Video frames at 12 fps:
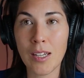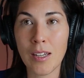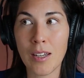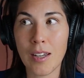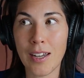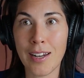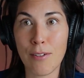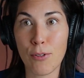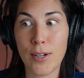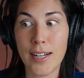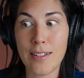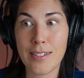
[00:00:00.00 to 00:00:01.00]
and
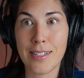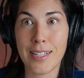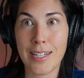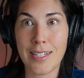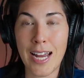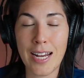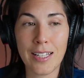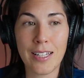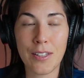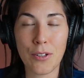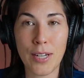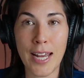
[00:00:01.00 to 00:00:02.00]
everyone else is like dialing in
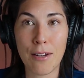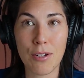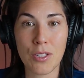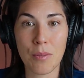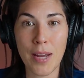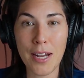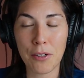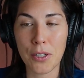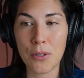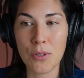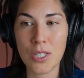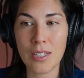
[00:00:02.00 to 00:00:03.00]
their calories and the
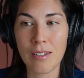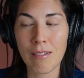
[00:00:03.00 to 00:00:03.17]
macros,